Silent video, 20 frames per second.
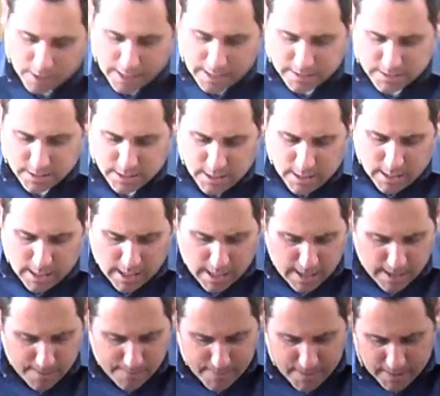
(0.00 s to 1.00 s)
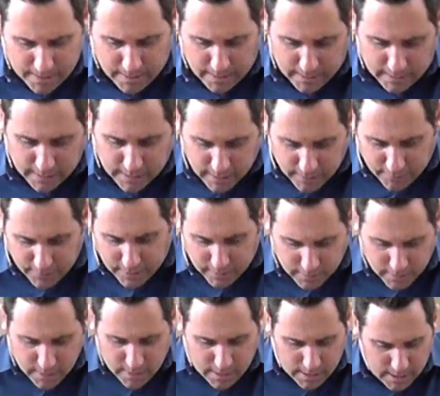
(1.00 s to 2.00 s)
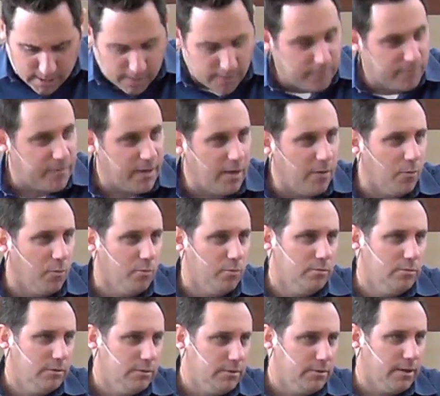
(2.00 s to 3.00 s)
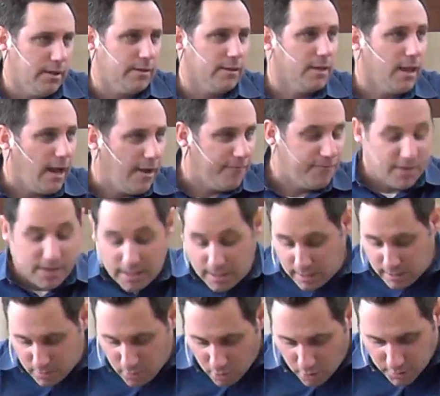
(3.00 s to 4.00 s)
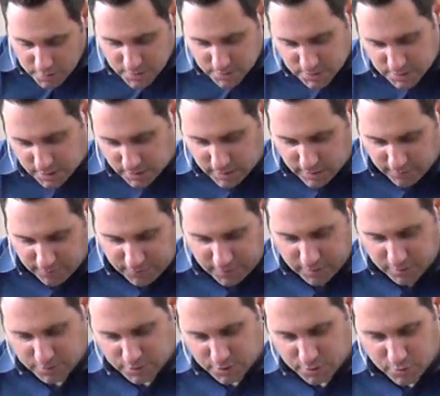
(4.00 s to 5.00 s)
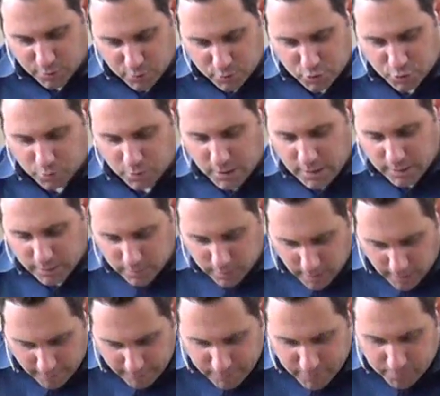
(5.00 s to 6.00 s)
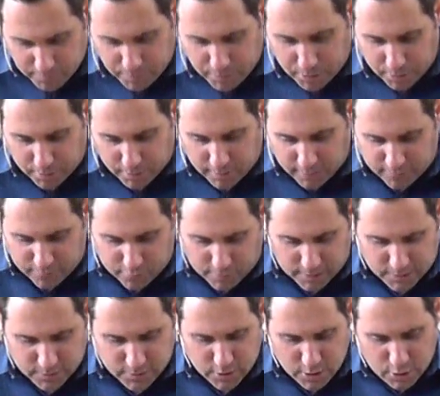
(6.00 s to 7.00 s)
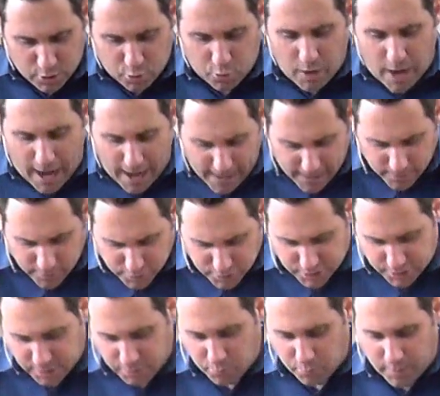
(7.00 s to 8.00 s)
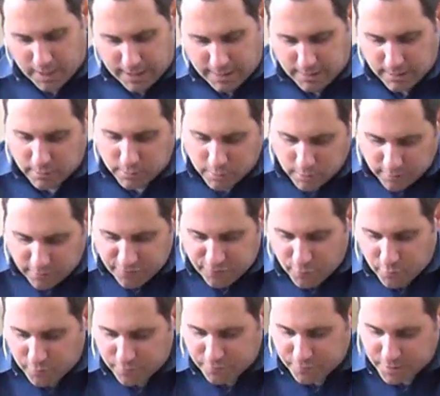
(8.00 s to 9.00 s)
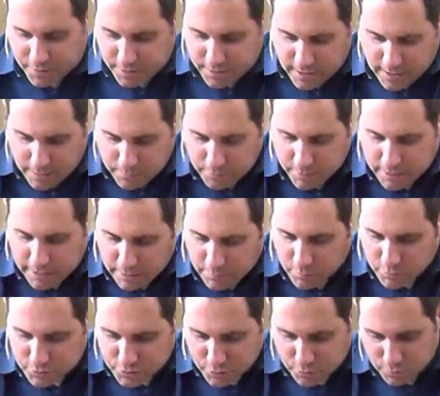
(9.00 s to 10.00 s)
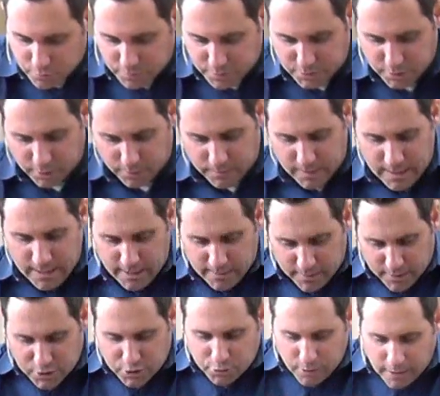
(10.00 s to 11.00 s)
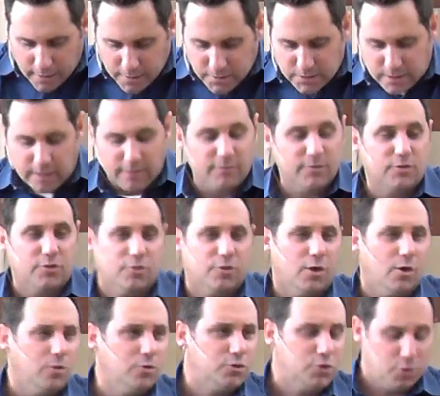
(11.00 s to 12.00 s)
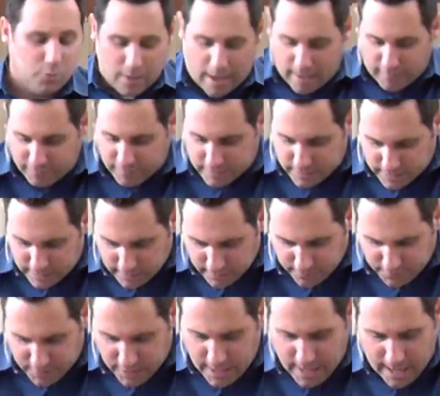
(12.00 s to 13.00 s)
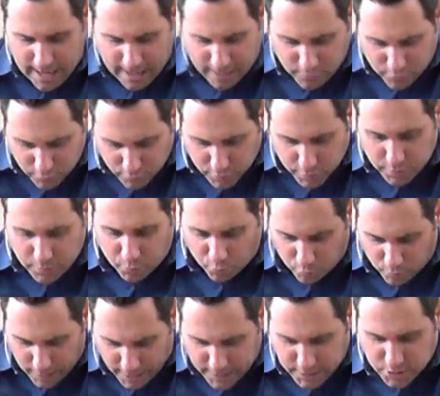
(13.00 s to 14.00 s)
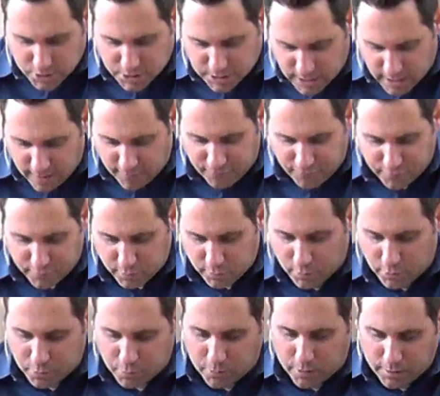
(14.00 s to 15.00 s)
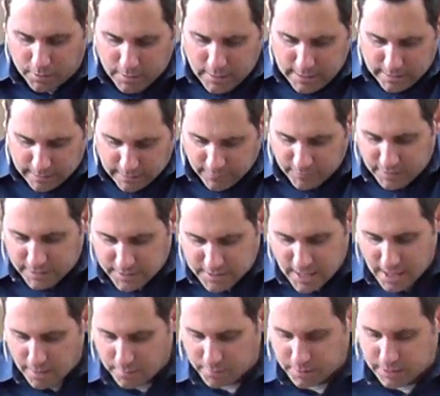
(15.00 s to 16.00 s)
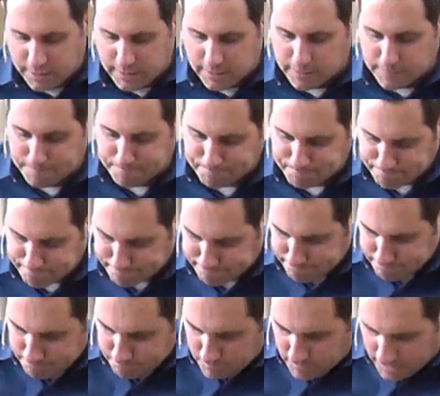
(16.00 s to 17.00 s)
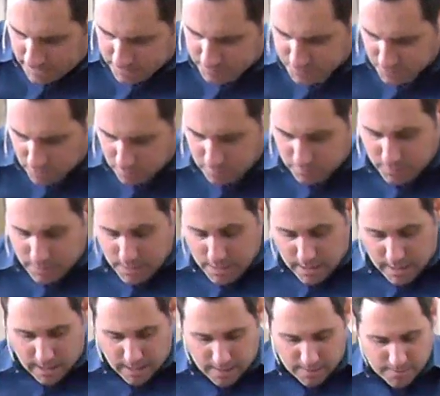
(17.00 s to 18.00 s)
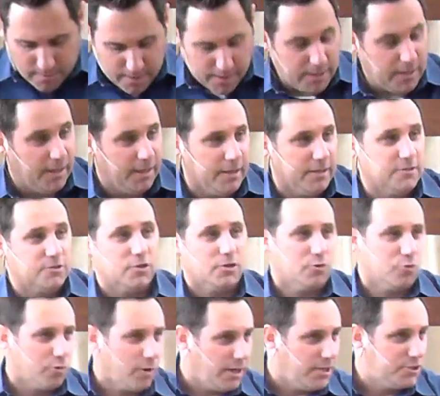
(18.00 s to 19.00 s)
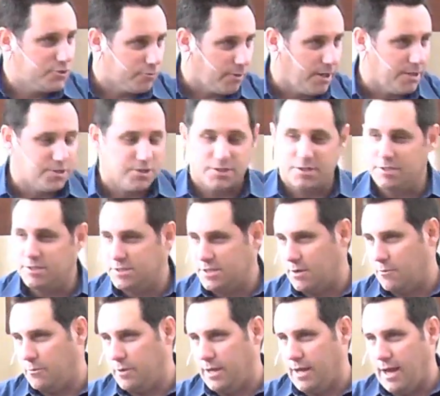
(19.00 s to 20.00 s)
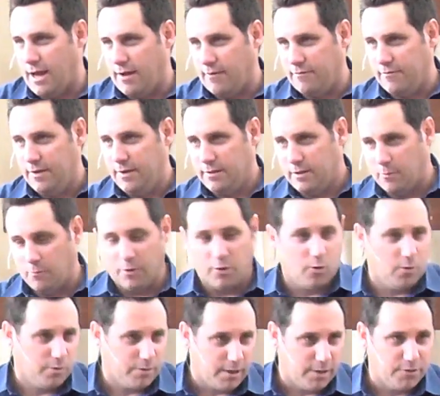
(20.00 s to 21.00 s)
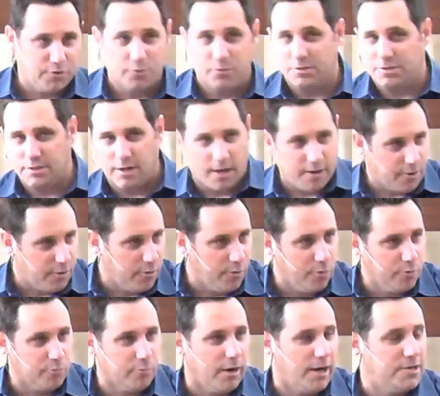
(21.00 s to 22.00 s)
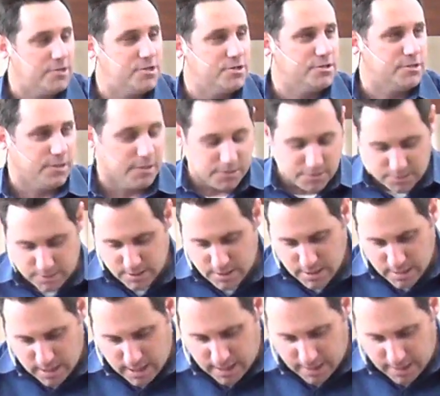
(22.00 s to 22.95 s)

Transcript: to Christ um, and, living uh, that, the life that he calls us to live here. So those who love the appearing of Christ, who anxiously wait and look forward for the day when he will soon return. This crown is given to those who have lived a good, righteous life for the Lord while living down here. And so uh, it, it is Christ's righteousness that we have, that we hold on to. It's not our own righteousness